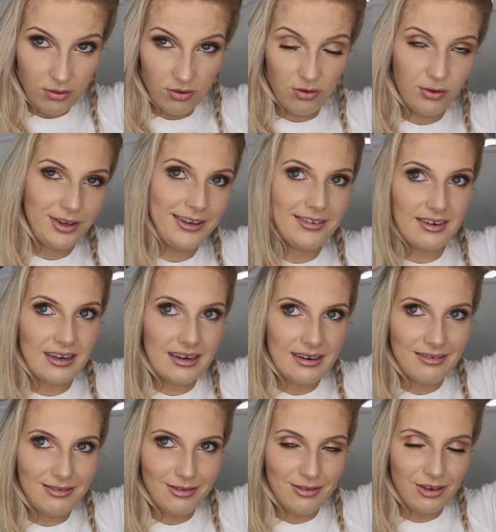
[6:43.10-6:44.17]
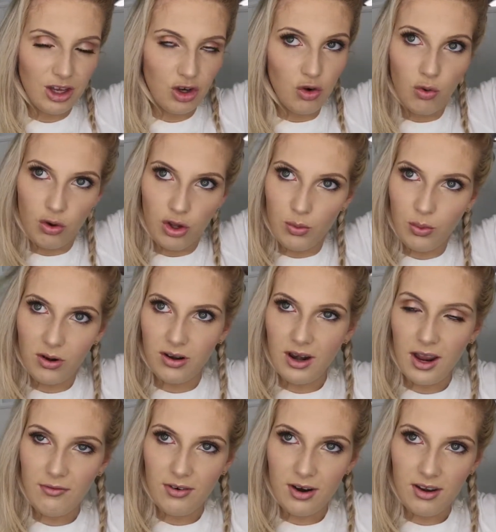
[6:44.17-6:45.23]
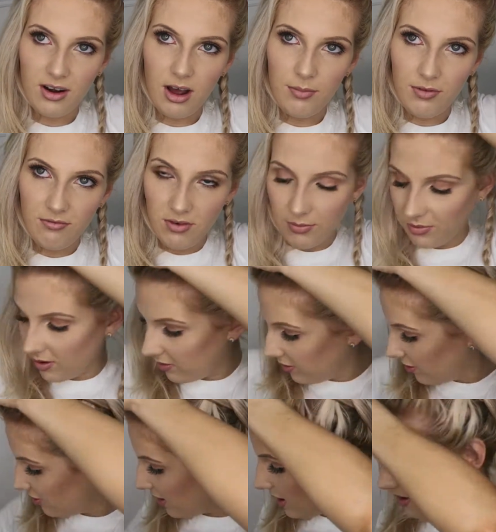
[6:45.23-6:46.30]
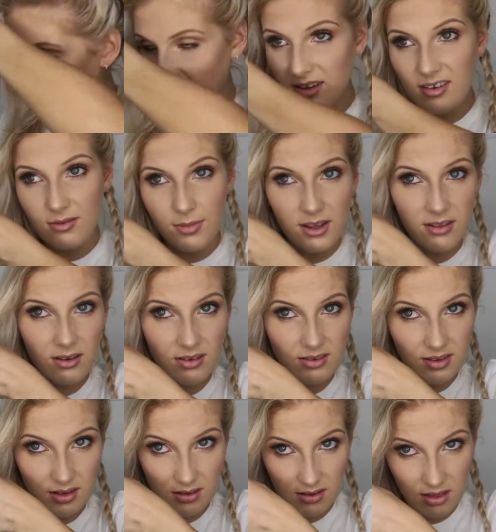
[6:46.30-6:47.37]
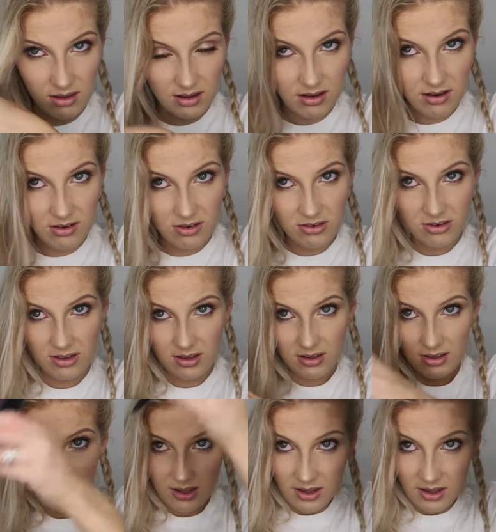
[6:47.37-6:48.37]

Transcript: so you didn't, you know, you weren't ever grabbing from the other side. I need to make that slightly thicker actually.